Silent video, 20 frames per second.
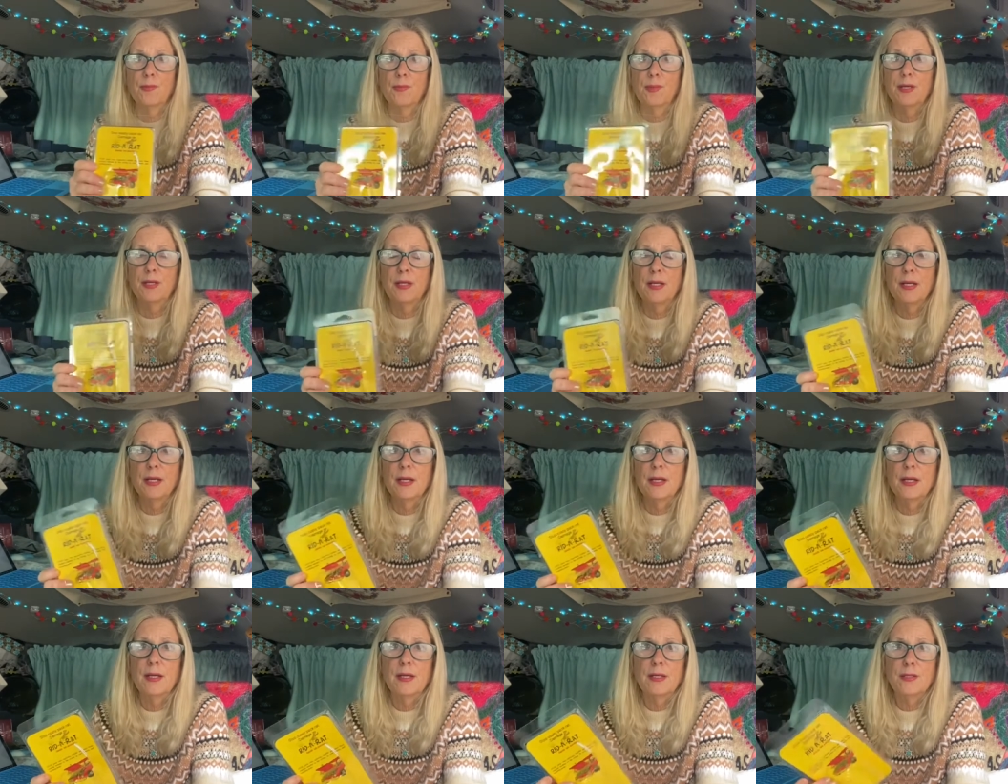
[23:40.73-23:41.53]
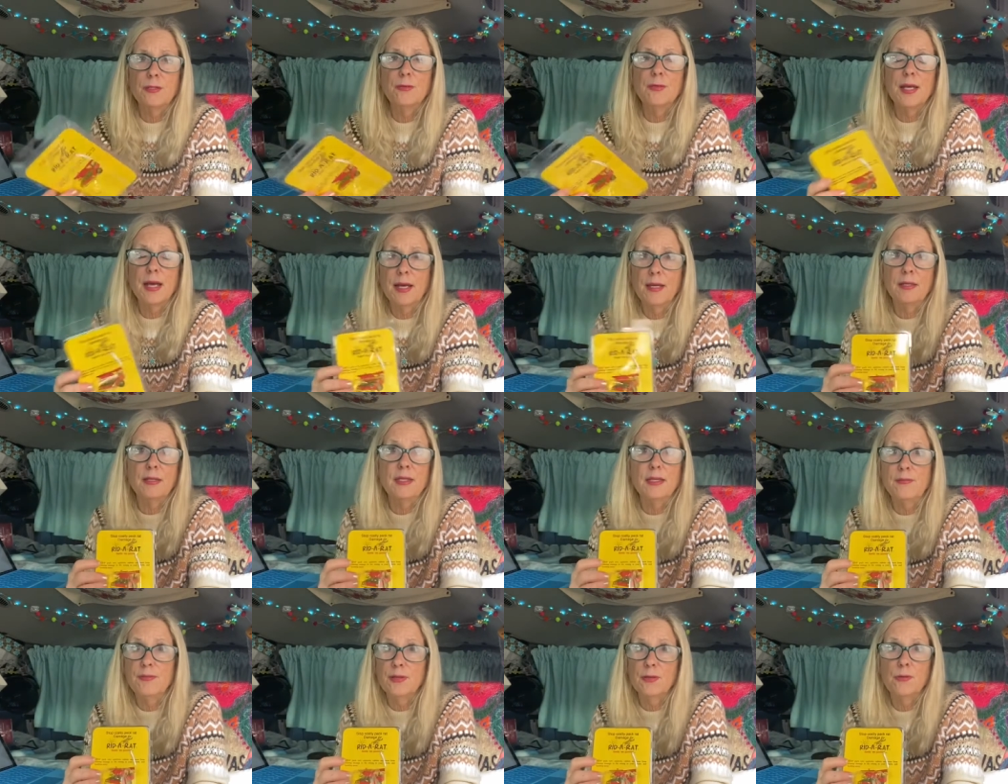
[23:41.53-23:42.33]
But you can
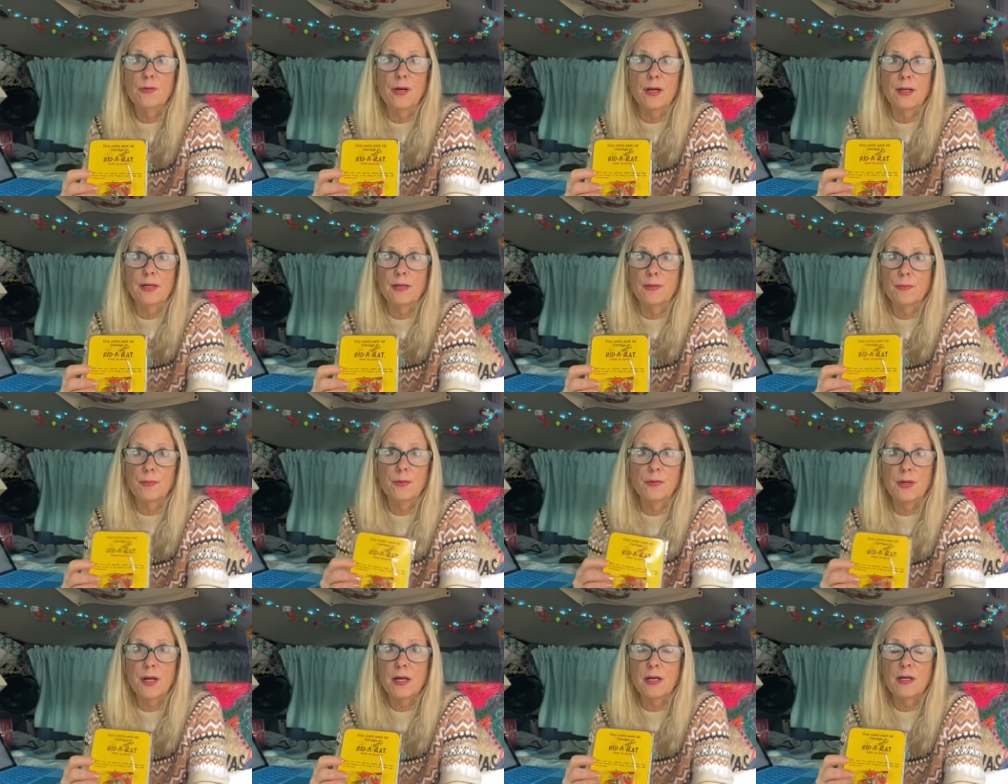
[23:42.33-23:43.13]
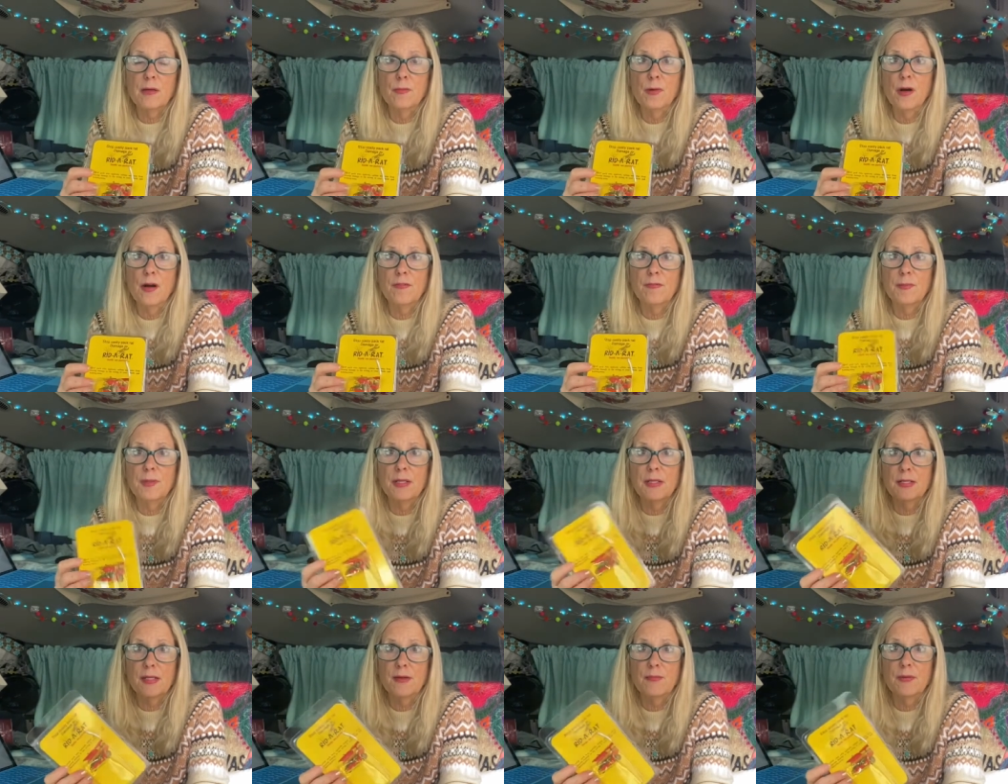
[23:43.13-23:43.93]
leave it on. It will not come off
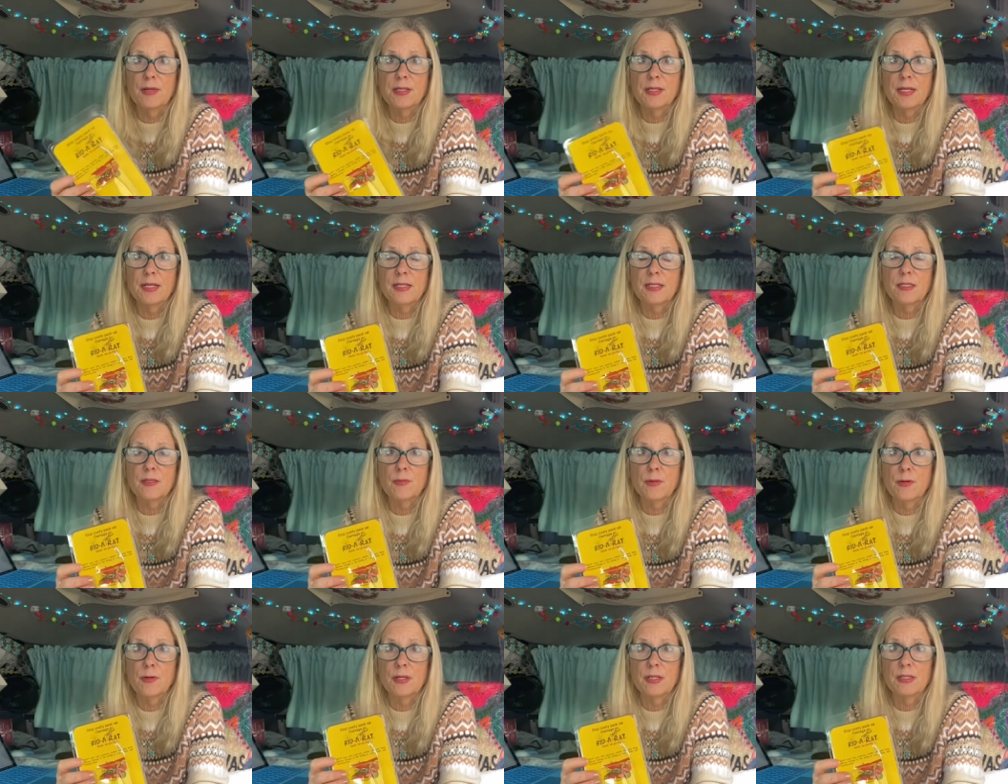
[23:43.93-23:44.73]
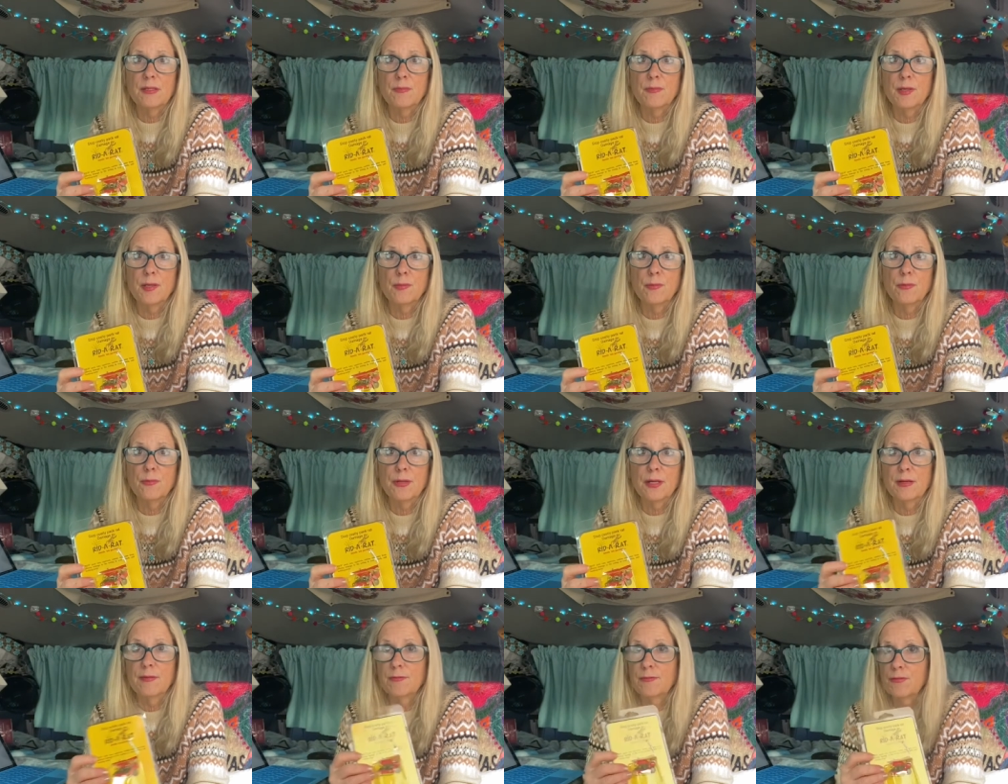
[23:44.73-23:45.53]
because I read testimonies of people
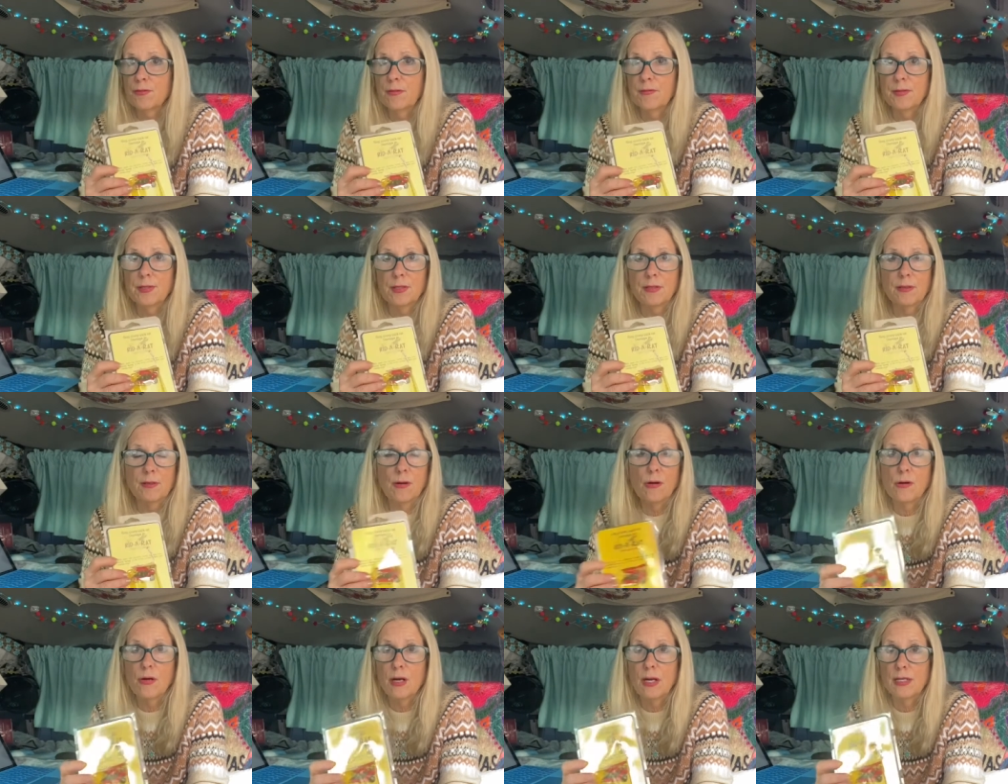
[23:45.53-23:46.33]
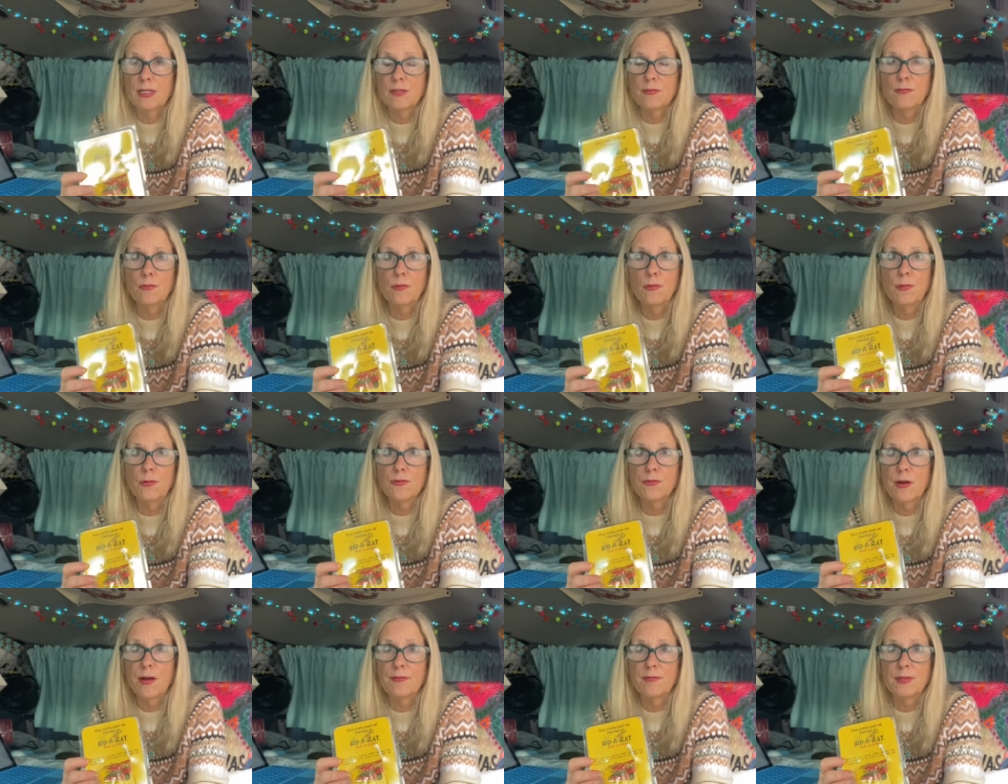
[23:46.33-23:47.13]
that have driven all kinds of four-wheel
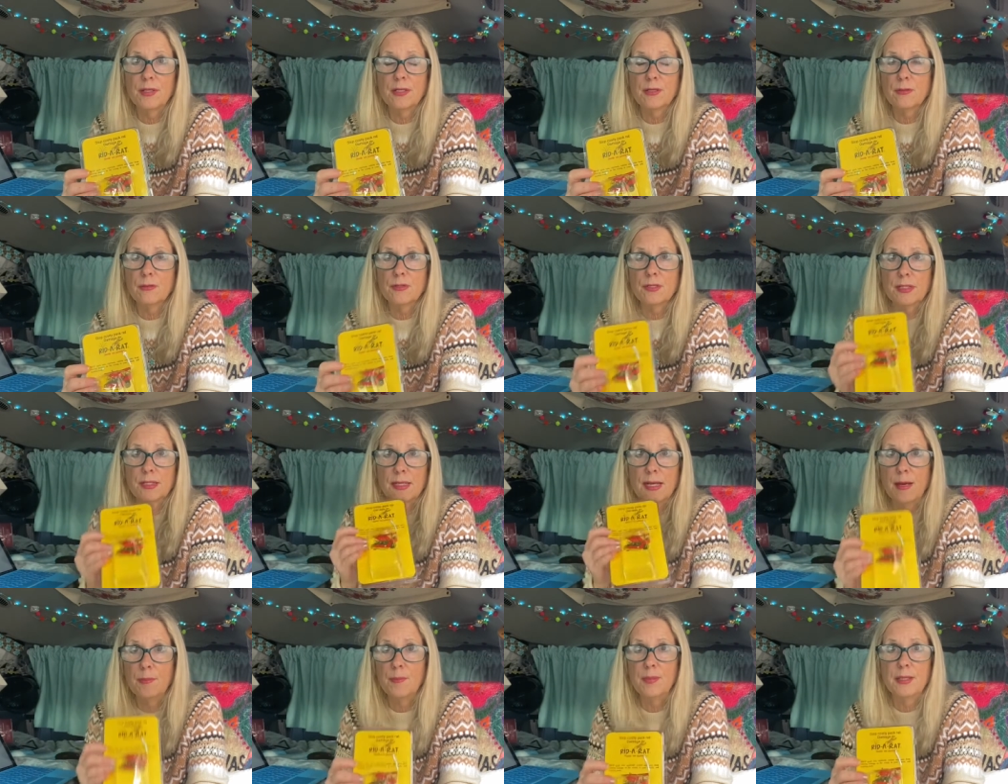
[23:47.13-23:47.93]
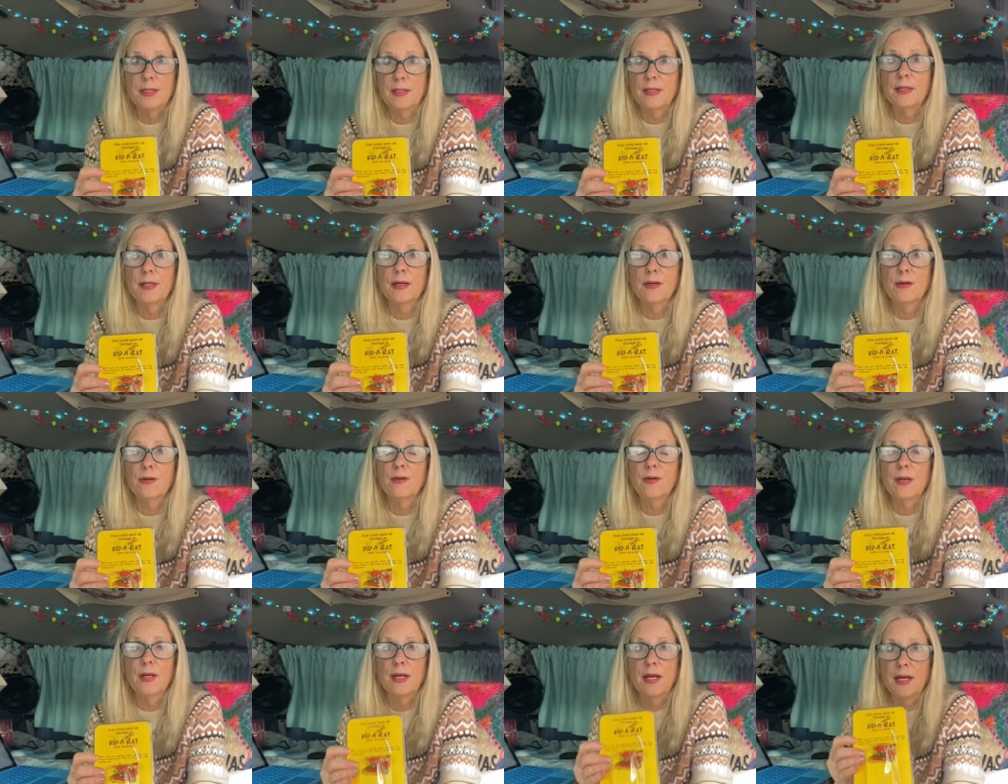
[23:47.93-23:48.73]
drive vehicles and kept it in there
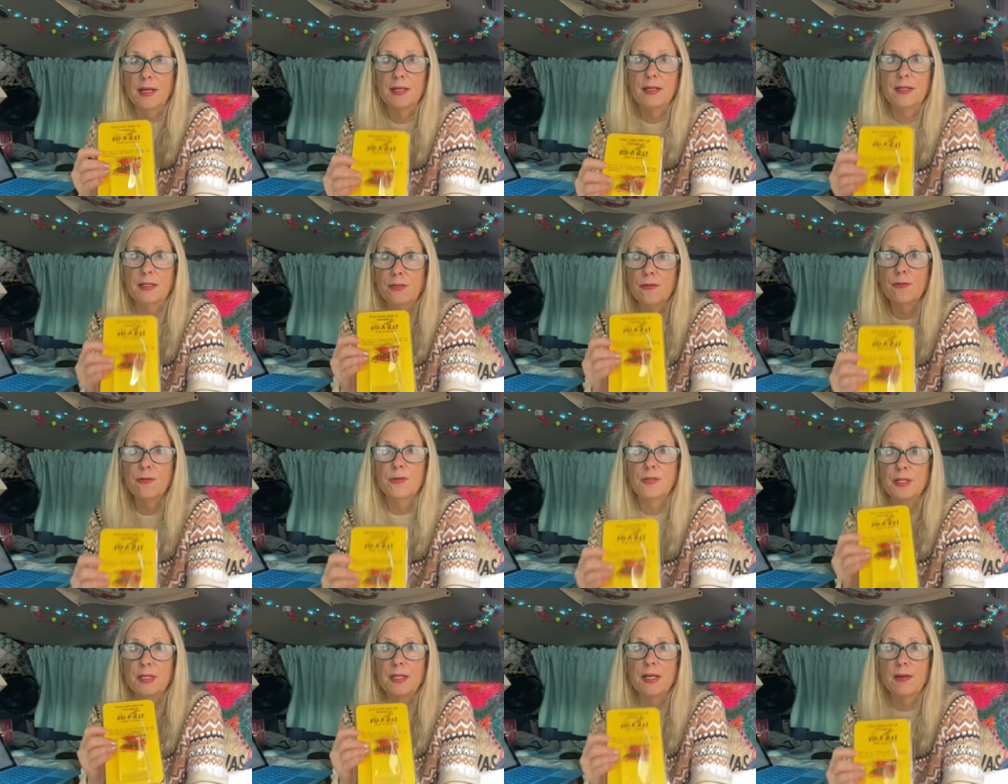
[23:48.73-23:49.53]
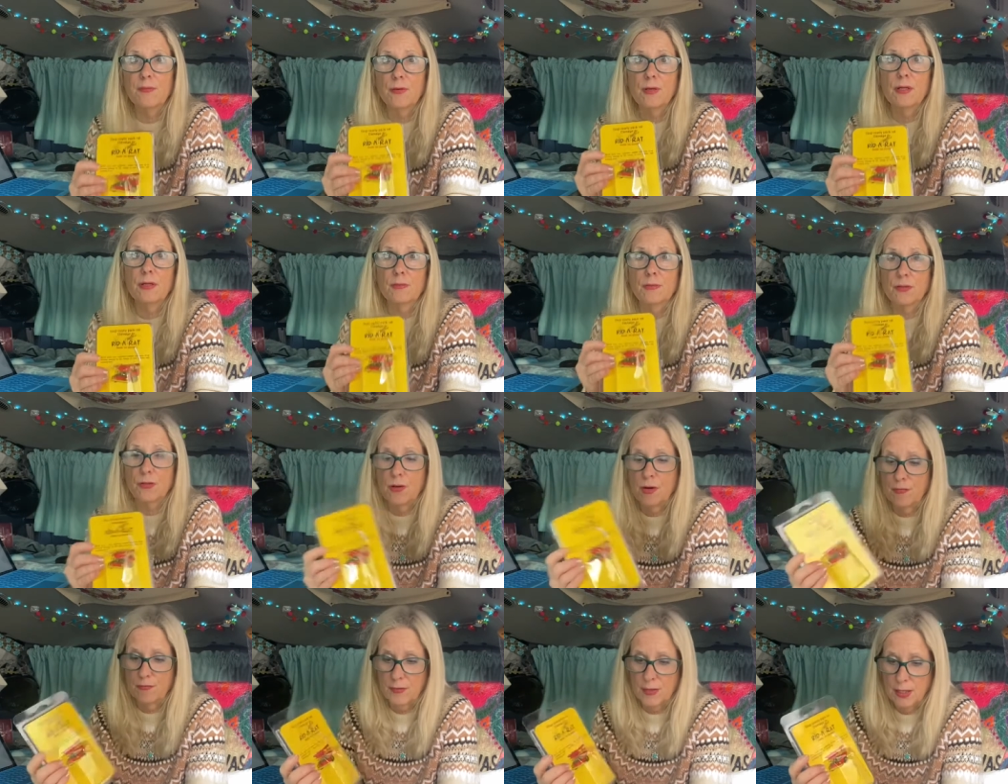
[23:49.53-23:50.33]
and it literally never comes off.